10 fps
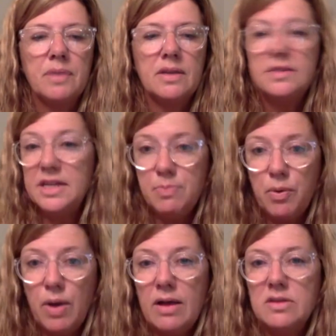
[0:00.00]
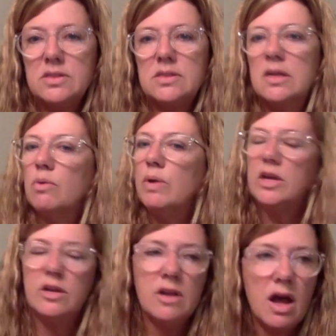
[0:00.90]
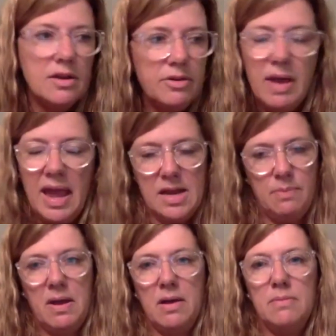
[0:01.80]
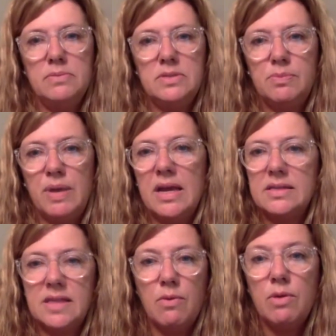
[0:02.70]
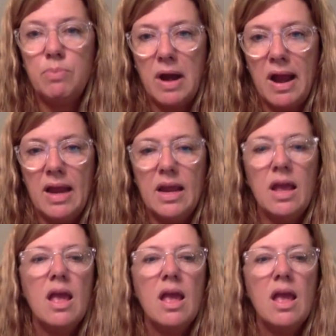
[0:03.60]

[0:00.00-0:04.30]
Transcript: deep wells. We could not do hand pumps because they would break,